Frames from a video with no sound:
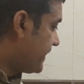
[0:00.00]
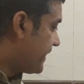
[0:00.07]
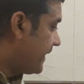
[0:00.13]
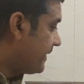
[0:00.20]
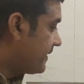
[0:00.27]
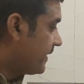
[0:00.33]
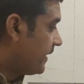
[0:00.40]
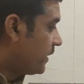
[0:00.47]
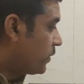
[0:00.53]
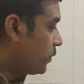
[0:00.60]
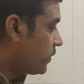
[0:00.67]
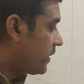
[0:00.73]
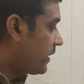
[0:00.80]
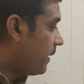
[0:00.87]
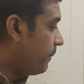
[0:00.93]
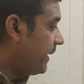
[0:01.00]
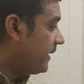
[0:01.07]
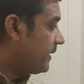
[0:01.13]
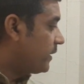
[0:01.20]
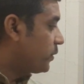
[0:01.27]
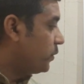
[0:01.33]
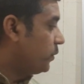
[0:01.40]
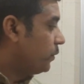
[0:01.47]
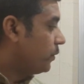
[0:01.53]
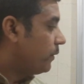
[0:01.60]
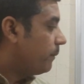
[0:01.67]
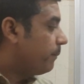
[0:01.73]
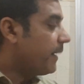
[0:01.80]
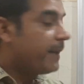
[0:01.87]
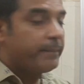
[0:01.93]
says to commit to
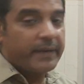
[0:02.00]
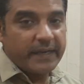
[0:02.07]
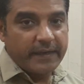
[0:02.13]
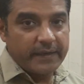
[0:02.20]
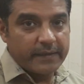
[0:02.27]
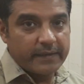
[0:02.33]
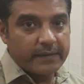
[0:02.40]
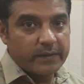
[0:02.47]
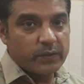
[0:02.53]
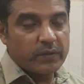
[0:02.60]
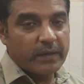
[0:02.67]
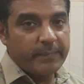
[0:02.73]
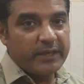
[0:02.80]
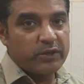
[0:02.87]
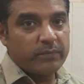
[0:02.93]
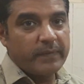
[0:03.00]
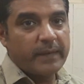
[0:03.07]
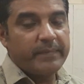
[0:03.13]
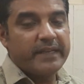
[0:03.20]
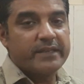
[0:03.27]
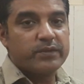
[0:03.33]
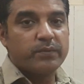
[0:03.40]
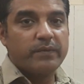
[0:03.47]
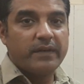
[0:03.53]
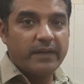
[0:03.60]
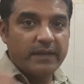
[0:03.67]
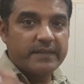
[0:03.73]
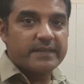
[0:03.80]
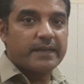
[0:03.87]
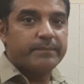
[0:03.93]
memory. To commit to memory is to
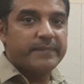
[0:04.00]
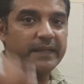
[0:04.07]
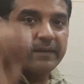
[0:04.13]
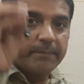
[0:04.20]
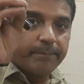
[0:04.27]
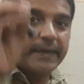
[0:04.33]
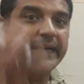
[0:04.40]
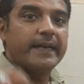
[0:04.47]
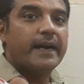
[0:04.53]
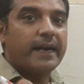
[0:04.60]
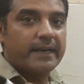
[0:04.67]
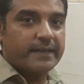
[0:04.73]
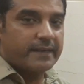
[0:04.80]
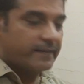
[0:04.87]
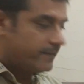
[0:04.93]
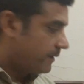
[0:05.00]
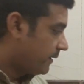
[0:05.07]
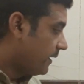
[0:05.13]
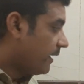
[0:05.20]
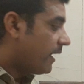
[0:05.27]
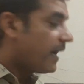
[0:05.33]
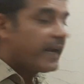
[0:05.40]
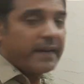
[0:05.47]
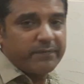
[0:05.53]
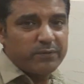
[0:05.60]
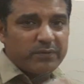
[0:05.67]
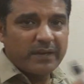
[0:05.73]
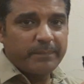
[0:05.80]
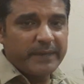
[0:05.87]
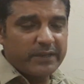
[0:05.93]
learn something by heart. I have
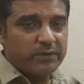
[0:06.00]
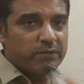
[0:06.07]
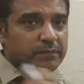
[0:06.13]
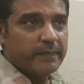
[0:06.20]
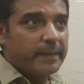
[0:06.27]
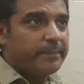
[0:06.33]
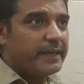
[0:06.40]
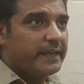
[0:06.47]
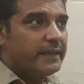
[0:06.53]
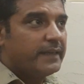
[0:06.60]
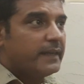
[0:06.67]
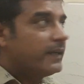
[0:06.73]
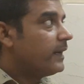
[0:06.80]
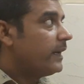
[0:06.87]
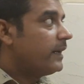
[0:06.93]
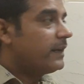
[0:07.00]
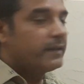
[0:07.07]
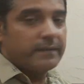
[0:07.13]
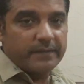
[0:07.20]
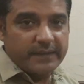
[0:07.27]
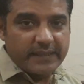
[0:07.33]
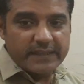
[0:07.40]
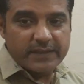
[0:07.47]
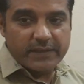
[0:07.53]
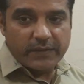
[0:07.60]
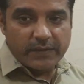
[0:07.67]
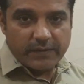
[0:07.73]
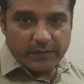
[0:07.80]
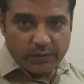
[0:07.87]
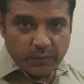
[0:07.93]
to commit to memory these
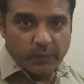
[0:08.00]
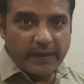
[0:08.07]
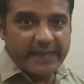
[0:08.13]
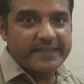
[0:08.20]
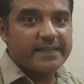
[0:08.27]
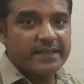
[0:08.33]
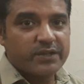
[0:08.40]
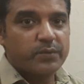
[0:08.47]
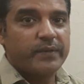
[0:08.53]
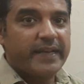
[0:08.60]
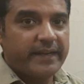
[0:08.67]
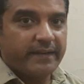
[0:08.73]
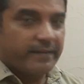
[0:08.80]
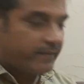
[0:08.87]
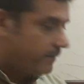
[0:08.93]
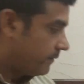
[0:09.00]
2 lessons today.